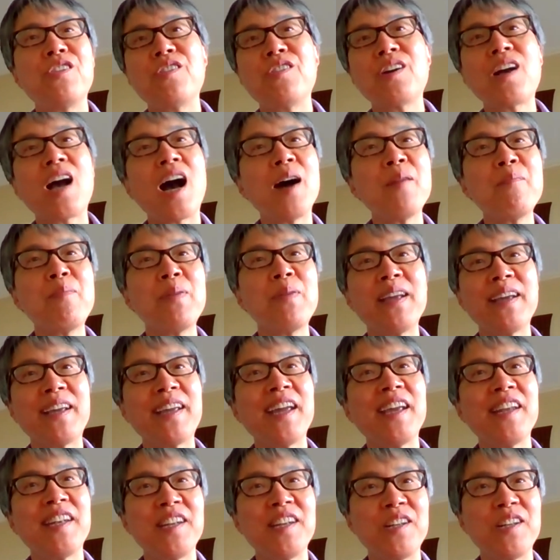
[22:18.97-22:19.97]

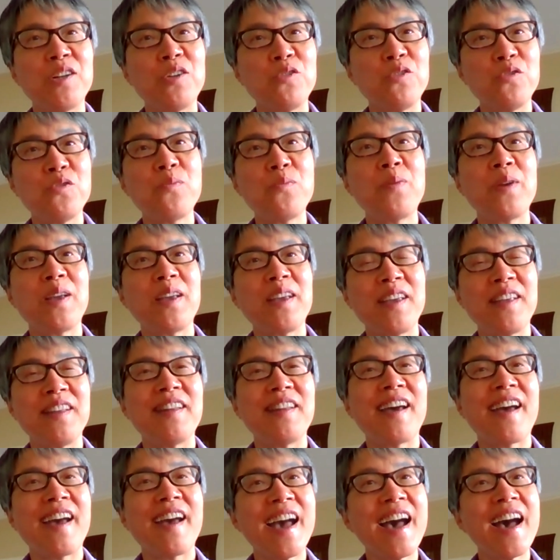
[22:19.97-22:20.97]
complicated looping in
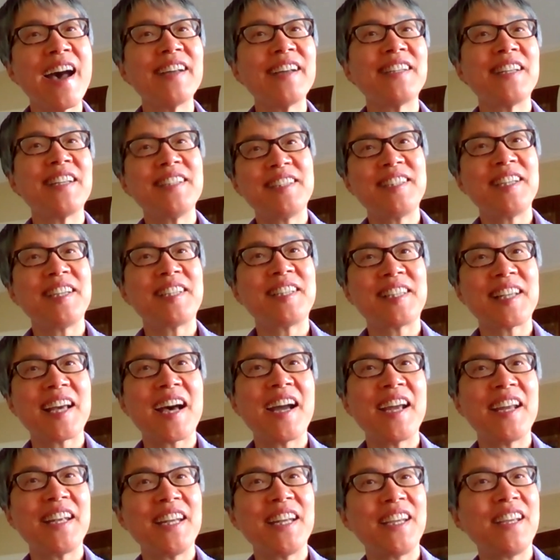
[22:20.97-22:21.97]
the head and
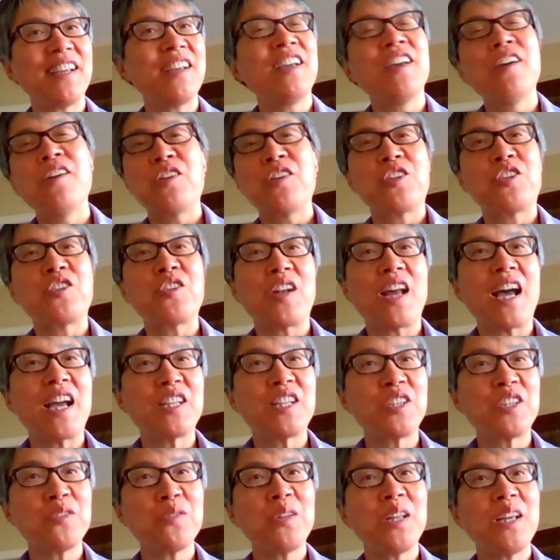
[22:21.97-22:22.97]
deciding, should I
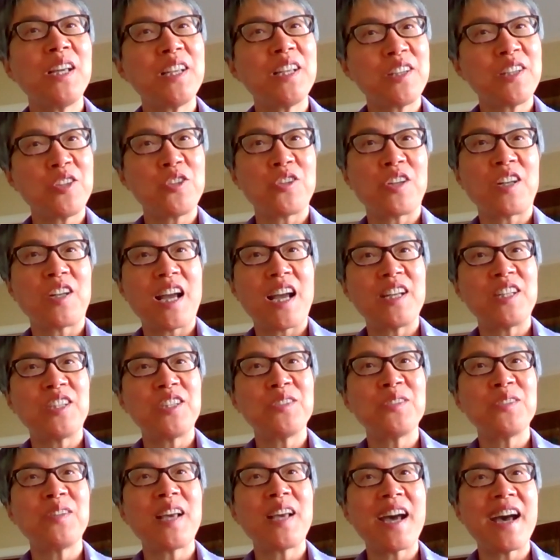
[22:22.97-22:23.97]
do this? Should I
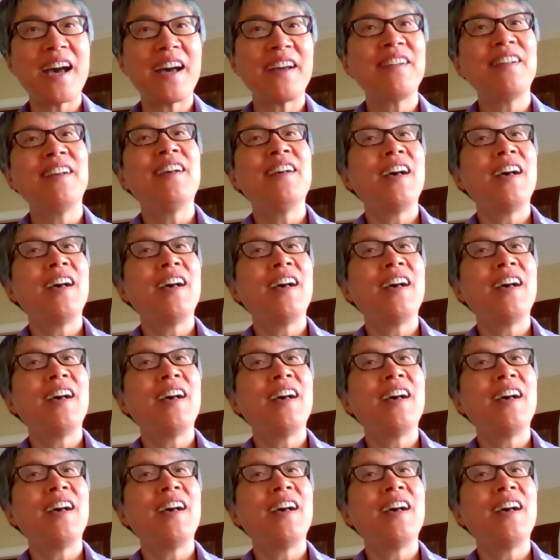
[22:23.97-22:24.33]
do that?